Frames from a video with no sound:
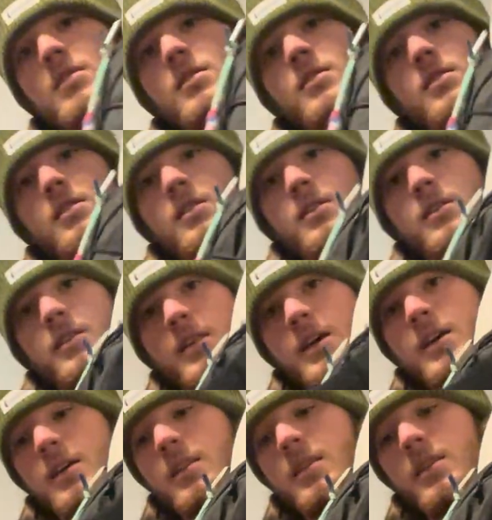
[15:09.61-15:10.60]
on
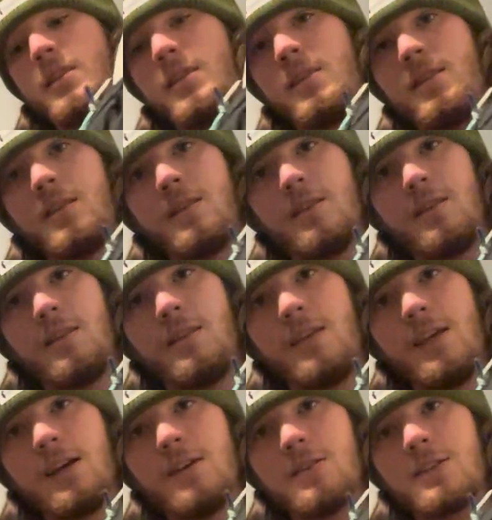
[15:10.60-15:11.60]

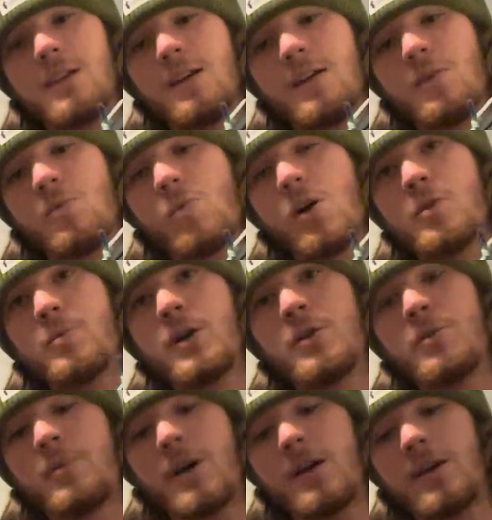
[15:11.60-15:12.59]
the outside water bottle
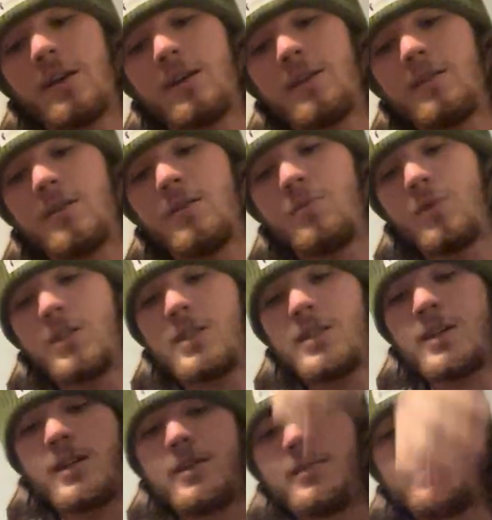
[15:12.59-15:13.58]
pocket on one side.